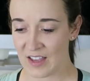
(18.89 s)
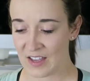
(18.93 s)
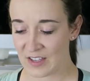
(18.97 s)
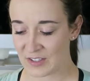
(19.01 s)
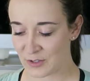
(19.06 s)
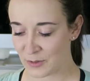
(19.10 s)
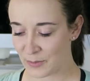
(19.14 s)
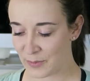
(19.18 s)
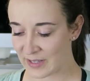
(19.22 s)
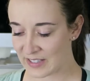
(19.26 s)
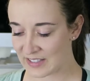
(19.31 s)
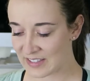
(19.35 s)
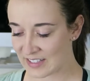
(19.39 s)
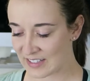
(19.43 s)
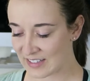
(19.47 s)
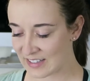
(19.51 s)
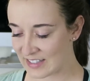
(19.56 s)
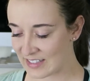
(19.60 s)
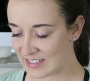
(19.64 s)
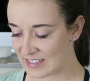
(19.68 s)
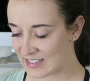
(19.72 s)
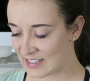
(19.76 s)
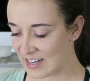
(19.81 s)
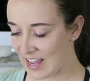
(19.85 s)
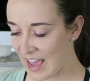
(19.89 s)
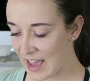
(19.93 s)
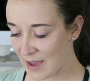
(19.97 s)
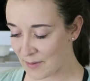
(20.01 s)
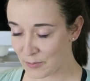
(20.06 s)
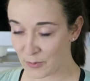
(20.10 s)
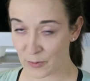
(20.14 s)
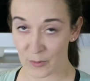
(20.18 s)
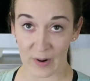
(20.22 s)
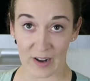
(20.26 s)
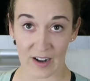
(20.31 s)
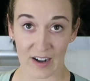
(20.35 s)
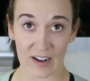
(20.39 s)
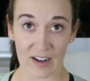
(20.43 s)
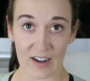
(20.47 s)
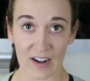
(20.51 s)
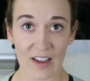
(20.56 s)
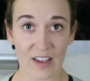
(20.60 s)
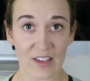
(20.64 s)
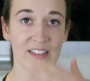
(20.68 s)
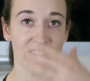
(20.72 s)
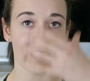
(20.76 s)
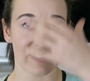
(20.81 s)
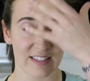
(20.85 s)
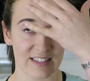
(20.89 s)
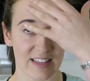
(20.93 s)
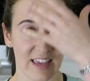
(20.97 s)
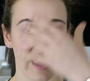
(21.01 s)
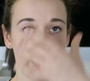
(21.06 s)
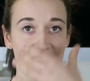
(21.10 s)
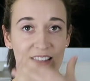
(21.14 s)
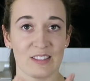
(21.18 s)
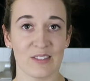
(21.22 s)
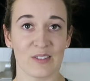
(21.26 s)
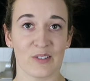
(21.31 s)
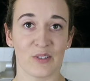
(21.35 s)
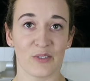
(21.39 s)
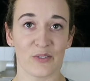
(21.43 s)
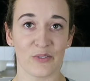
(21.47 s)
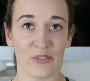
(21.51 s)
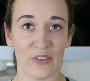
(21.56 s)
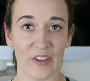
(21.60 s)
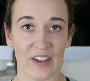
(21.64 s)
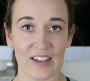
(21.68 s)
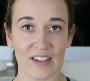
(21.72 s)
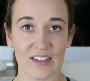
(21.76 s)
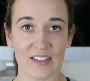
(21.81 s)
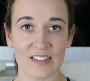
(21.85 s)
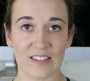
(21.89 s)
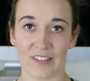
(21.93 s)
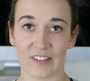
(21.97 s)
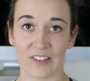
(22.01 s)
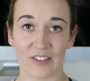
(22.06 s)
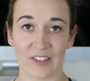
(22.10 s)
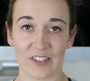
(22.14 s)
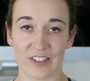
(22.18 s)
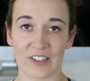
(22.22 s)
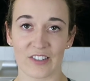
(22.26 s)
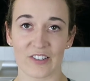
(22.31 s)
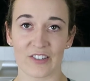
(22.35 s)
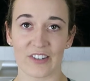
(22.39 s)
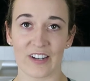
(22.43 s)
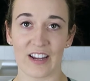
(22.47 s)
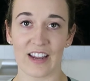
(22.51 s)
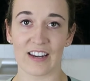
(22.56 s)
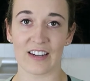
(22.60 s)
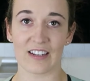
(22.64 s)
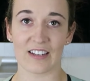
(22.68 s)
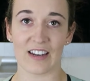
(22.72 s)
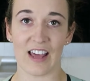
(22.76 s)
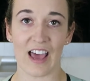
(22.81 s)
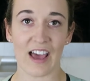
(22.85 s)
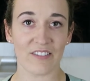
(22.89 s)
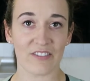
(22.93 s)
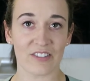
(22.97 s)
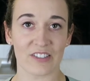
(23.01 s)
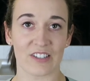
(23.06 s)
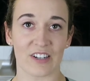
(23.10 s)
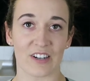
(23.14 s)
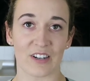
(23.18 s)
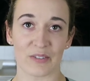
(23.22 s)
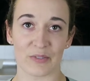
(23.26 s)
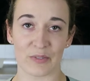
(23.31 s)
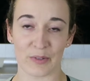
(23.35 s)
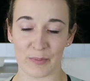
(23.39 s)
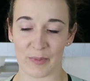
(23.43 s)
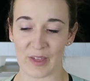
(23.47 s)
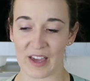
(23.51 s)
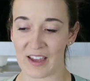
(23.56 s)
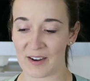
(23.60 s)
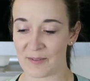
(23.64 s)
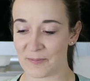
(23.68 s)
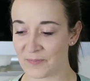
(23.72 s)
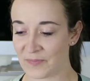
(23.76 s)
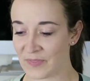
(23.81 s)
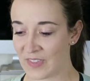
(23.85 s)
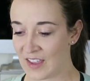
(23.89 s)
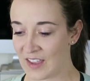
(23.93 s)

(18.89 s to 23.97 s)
So basically it's an app where it scans your face. You can create an avatar from that.